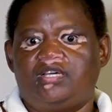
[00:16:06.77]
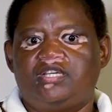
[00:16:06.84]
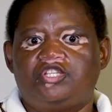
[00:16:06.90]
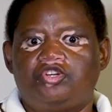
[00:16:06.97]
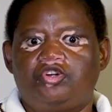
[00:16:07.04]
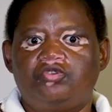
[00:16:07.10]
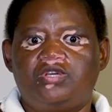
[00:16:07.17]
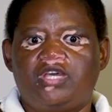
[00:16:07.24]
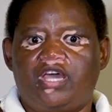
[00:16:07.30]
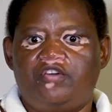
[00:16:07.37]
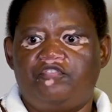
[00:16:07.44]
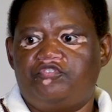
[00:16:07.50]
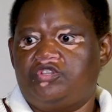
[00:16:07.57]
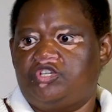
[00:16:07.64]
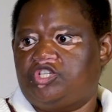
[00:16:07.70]
Is it
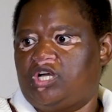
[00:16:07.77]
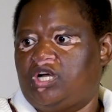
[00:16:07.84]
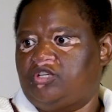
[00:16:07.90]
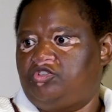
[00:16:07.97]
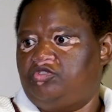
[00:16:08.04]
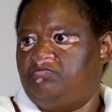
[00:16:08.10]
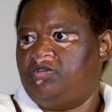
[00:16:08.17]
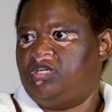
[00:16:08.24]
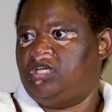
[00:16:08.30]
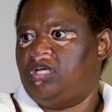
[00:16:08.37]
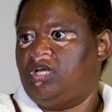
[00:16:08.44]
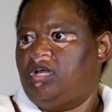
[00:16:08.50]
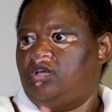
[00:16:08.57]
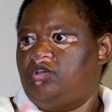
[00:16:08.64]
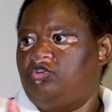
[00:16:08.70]
okay for the child to
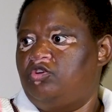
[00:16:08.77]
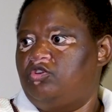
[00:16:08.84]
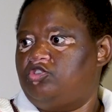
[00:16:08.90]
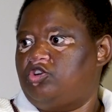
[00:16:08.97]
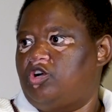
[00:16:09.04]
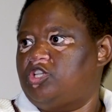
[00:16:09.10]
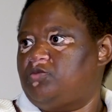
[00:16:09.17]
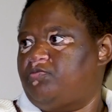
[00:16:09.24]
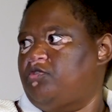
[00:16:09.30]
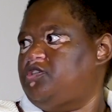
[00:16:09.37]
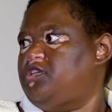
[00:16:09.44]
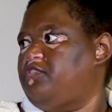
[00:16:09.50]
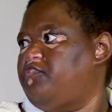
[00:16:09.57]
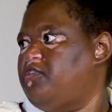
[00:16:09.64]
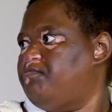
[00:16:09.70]
be,
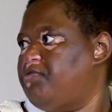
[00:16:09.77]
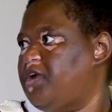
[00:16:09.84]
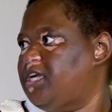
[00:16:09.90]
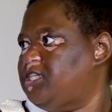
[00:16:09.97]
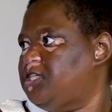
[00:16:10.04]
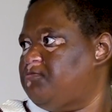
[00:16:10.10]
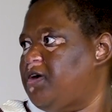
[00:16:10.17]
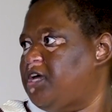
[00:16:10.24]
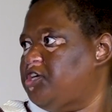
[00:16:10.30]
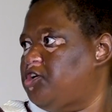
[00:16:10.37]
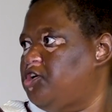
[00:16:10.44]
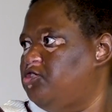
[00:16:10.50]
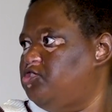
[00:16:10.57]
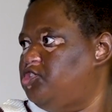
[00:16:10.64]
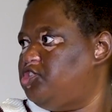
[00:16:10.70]
transported from practice by the
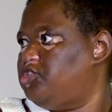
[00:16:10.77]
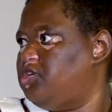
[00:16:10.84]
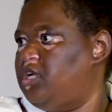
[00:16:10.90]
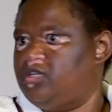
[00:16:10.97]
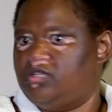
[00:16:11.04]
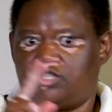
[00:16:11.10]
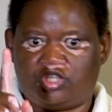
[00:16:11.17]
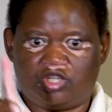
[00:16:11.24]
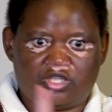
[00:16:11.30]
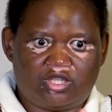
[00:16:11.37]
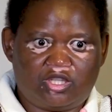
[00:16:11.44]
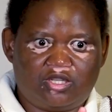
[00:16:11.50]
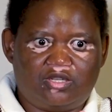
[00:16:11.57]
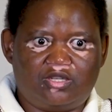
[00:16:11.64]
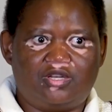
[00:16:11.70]
coach, and it's
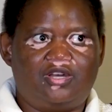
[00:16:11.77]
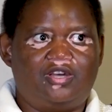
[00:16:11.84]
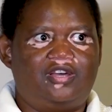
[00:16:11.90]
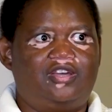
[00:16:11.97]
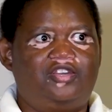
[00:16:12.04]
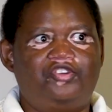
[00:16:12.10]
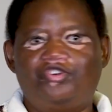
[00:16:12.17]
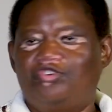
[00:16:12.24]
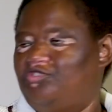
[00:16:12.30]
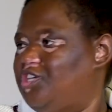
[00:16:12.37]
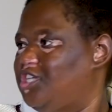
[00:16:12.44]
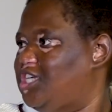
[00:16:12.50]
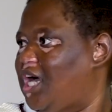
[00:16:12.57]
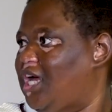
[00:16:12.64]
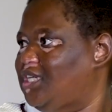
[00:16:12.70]
just,
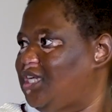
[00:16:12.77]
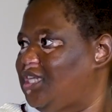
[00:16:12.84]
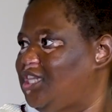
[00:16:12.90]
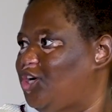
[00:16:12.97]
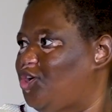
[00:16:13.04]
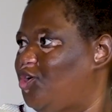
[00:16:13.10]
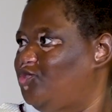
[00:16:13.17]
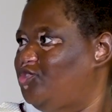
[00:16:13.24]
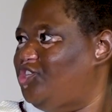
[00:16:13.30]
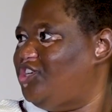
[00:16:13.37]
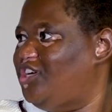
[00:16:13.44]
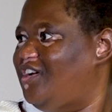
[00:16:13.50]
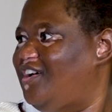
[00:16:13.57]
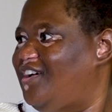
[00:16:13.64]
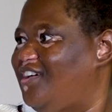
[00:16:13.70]
the child and the
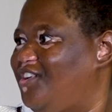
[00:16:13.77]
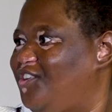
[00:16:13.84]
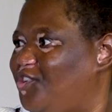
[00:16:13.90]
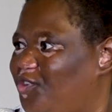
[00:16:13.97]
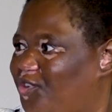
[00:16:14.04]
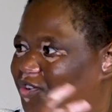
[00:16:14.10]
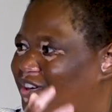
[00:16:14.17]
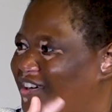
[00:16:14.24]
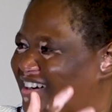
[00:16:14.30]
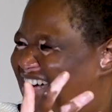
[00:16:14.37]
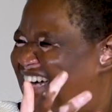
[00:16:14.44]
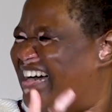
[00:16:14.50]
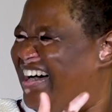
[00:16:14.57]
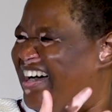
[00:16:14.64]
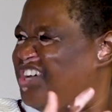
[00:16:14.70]
coach?
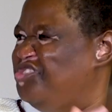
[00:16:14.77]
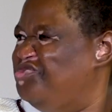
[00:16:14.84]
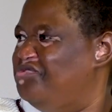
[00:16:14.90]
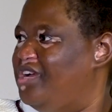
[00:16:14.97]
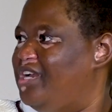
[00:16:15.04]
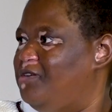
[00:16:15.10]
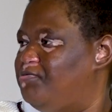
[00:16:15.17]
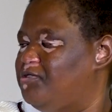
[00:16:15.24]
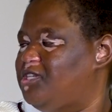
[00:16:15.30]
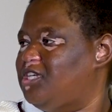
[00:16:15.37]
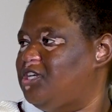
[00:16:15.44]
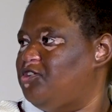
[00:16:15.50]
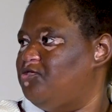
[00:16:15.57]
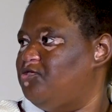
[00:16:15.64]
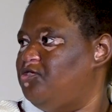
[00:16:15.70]
Are you really
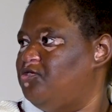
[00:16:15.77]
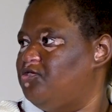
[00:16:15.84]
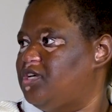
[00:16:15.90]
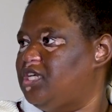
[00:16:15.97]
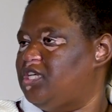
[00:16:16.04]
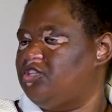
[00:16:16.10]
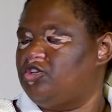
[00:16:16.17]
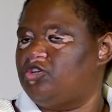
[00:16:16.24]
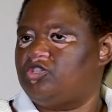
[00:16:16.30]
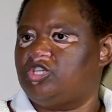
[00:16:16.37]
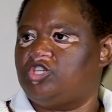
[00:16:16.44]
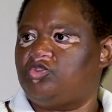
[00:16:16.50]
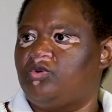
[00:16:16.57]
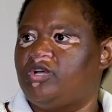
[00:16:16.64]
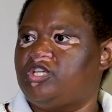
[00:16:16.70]
putting your kid in those
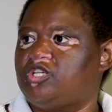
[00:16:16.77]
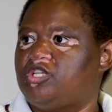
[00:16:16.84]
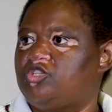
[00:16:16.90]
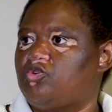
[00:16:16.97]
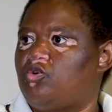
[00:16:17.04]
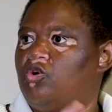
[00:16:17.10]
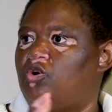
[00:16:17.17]
situations?